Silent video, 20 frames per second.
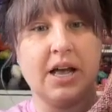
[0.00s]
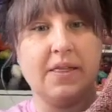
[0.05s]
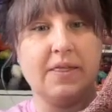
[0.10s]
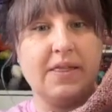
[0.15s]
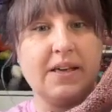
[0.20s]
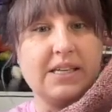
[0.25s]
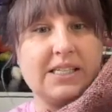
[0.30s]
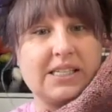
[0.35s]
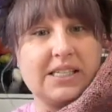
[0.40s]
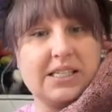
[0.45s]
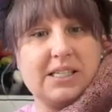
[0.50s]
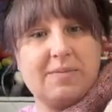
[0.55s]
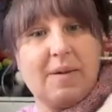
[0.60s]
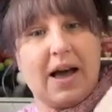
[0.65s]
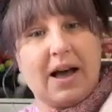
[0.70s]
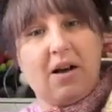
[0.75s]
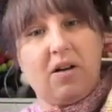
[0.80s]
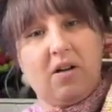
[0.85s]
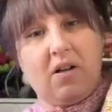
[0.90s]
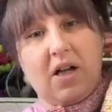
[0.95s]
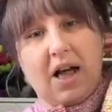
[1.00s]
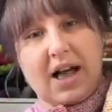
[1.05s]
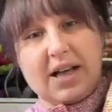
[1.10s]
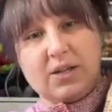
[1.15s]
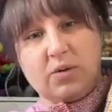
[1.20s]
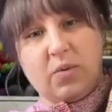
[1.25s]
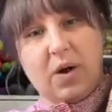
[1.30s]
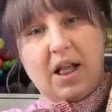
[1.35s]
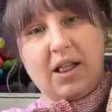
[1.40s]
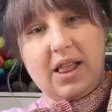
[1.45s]
This speckle
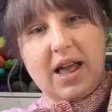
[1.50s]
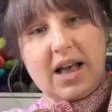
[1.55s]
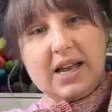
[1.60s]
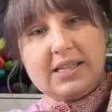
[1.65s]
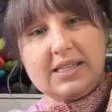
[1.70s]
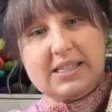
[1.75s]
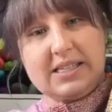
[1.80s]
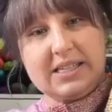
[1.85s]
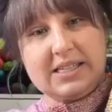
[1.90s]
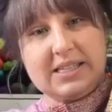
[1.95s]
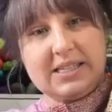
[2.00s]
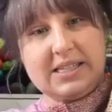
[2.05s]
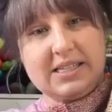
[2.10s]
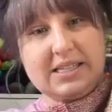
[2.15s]
as well as this